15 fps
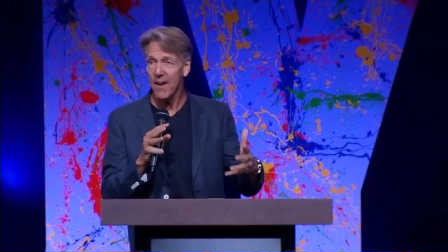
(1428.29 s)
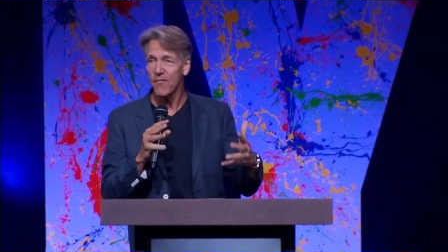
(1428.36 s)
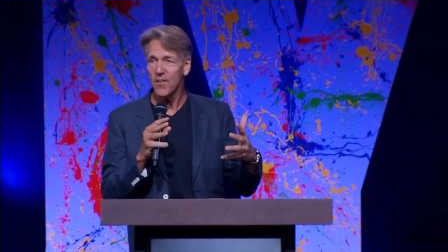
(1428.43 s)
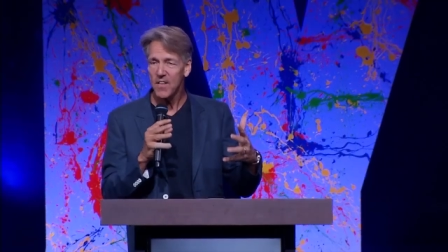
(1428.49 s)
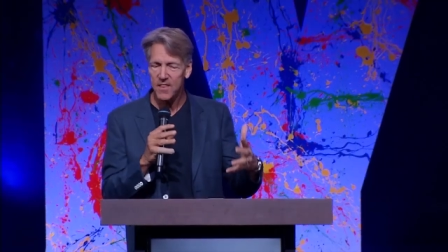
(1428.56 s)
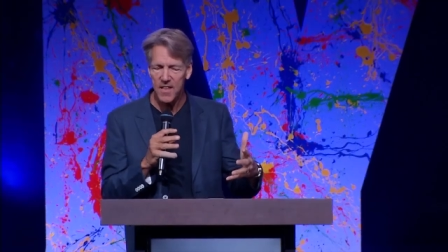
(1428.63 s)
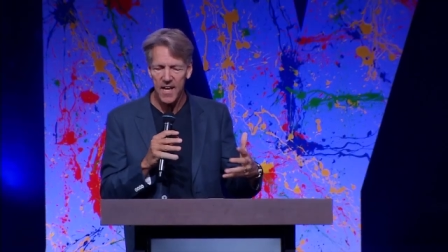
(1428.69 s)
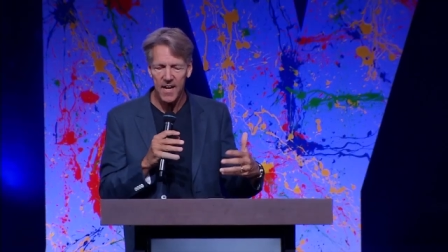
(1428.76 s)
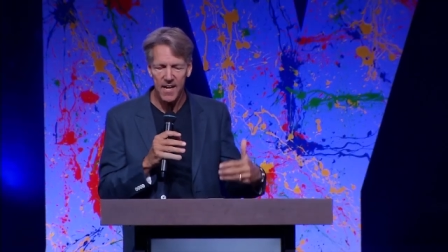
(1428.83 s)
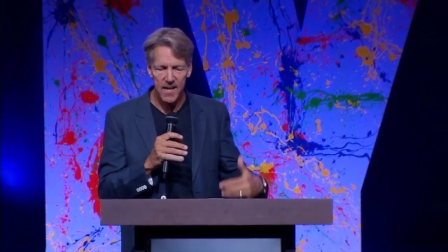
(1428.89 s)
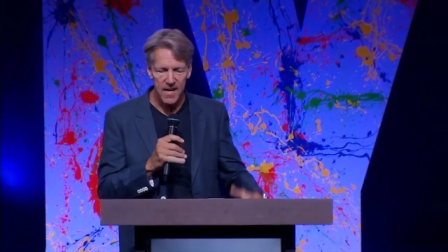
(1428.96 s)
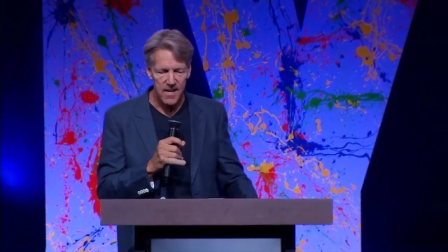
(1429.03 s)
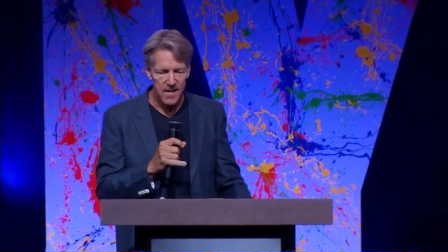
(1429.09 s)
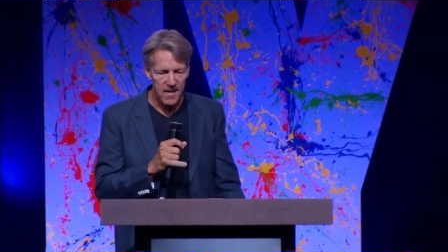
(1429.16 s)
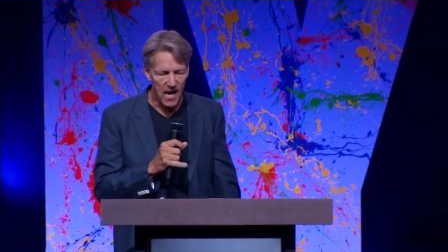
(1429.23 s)
everything
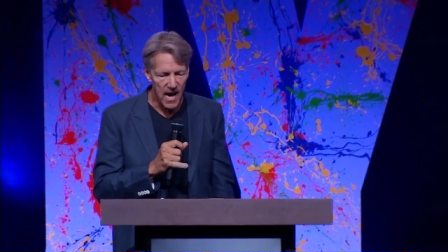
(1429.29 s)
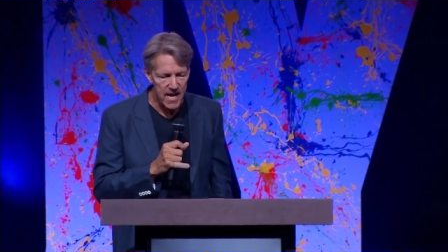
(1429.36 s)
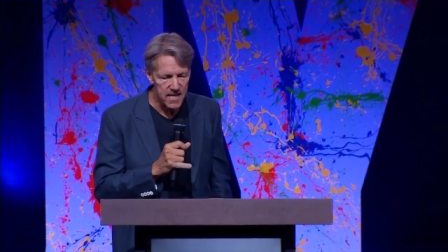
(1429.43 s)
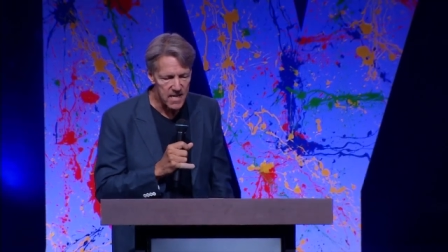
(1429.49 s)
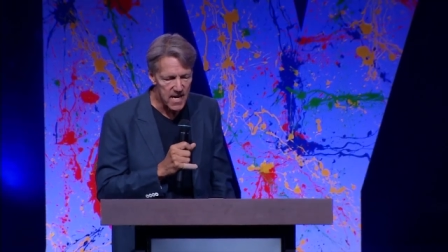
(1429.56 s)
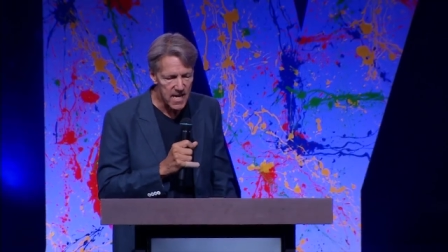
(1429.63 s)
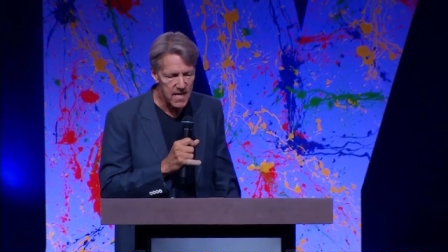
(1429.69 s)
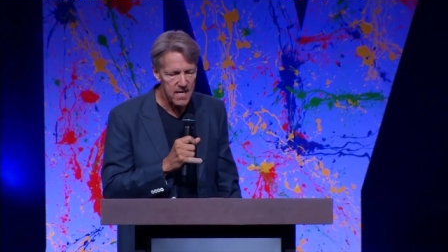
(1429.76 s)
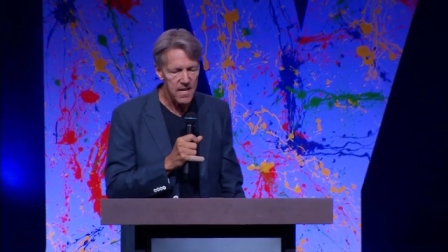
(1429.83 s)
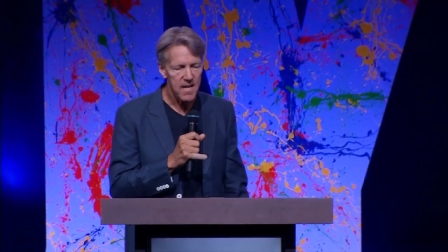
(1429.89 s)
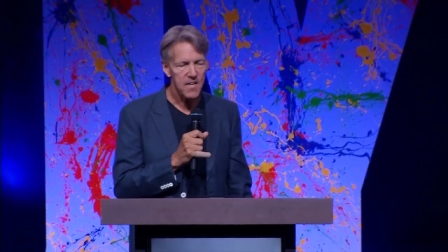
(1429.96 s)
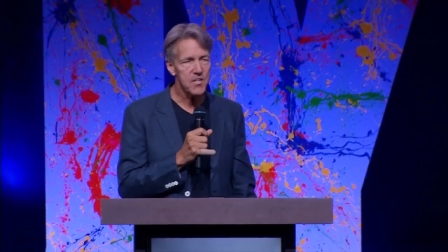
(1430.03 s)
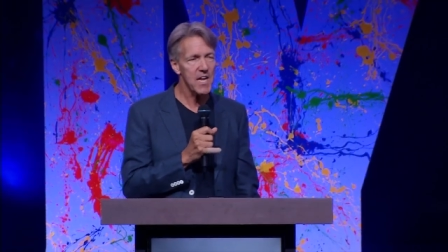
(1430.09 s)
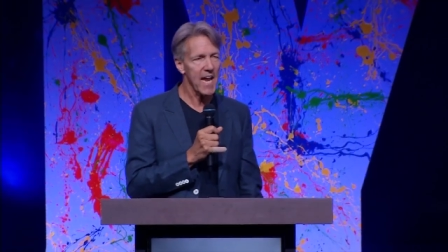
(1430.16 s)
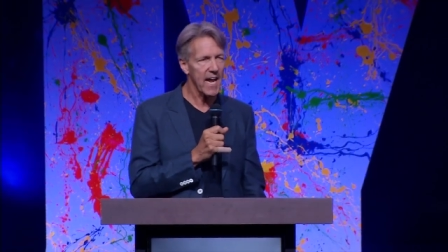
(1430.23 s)
I need
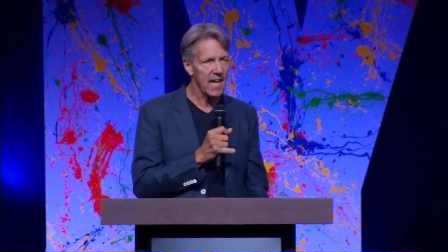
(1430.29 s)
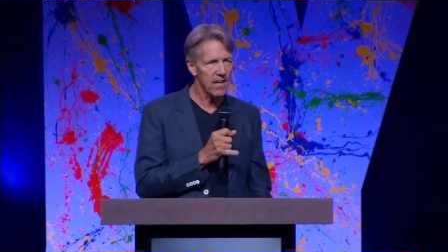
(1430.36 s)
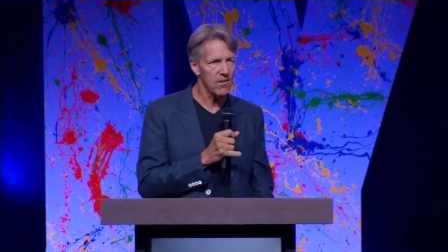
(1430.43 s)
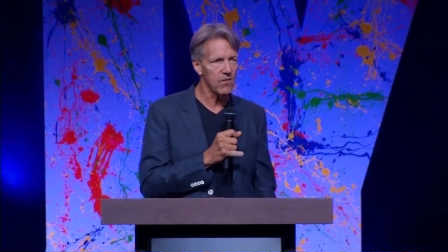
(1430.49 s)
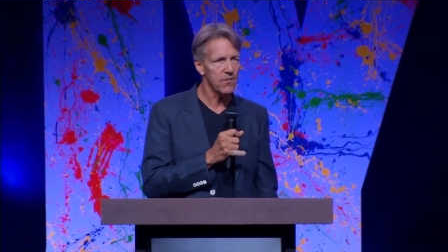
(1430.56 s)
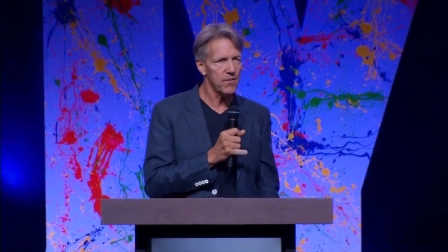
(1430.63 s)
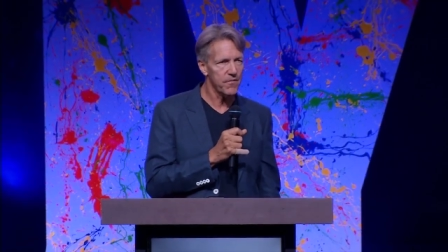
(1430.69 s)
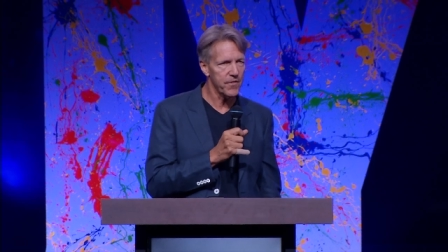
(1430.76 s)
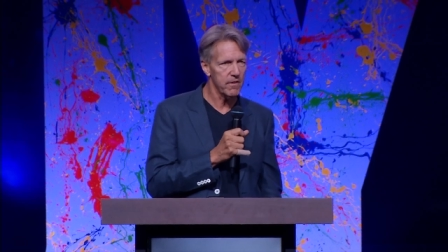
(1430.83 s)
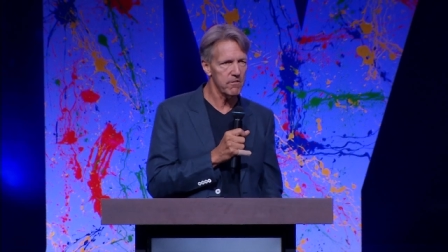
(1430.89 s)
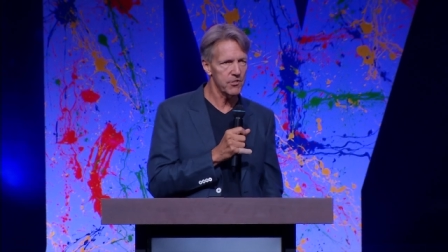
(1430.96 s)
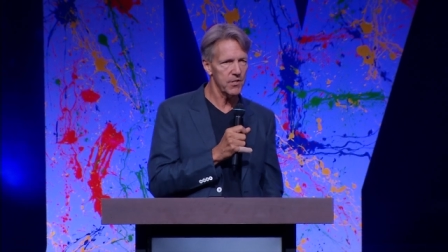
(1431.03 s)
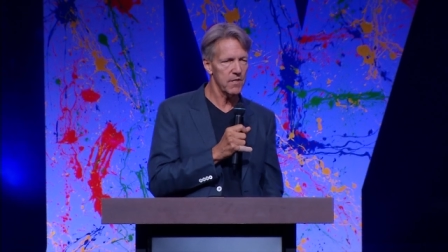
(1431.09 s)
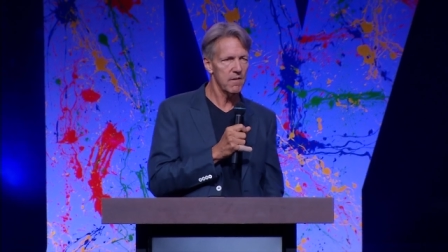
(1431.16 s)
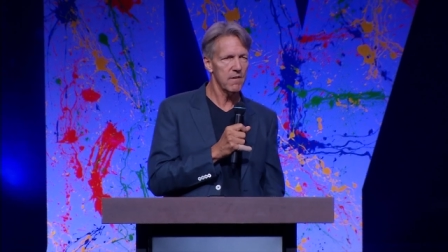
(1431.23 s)
to handle the
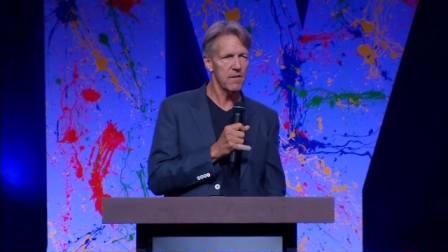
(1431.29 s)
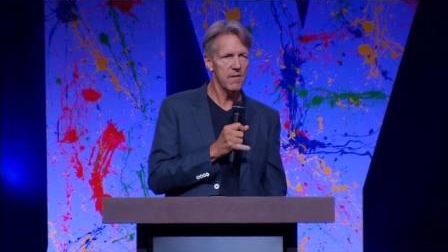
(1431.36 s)
future.